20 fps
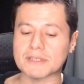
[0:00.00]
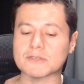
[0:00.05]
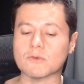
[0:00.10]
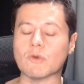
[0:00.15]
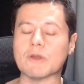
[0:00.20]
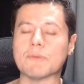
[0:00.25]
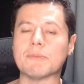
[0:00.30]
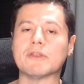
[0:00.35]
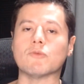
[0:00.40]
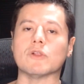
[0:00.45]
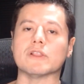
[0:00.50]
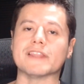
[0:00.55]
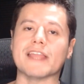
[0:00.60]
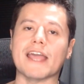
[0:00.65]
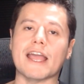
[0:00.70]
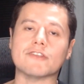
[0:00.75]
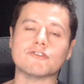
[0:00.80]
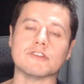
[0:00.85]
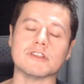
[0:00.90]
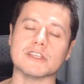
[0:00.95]
women will
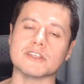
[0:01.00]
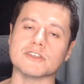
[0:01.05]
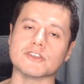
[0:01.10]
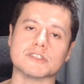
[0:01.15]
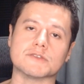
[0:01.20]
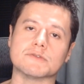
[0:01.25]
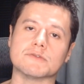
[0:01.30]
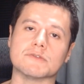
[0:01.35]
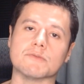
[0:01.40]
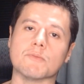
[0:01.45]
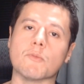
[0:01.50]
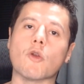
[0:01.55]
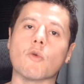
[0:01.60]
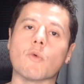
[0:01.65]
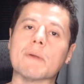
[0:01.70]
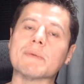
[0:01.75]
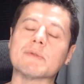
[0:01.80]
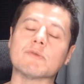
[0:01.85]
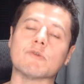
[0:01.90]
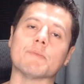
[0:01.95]
naturally just more
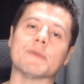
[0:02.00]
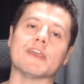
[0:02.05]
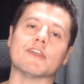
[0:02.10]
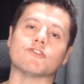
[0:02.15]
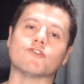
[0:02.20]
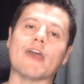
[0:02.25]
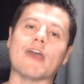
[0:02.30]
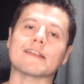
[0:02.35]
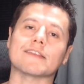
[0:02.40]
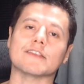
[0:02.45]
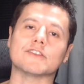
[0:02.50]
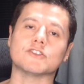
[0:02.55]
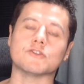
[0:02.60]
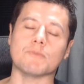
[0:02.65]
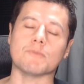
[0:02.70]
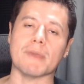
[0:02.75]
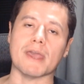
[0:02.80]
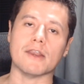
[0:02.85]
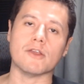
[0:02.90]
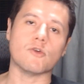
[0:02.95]
women will be attracted to men